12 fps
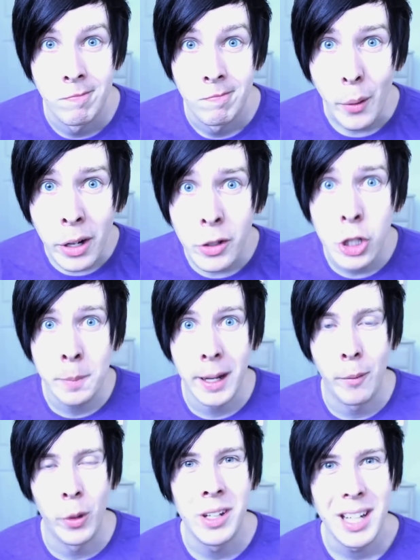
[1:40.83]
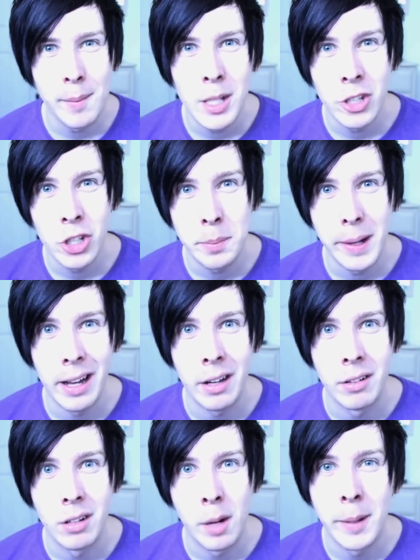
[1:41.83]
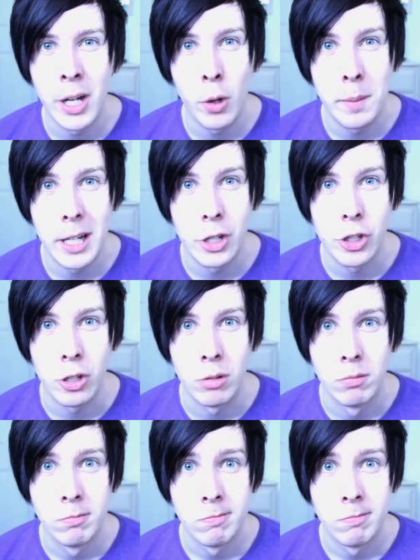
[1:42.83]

I wanna go to Japan. Will you take me to Japan? I'll buy you a Pikachu.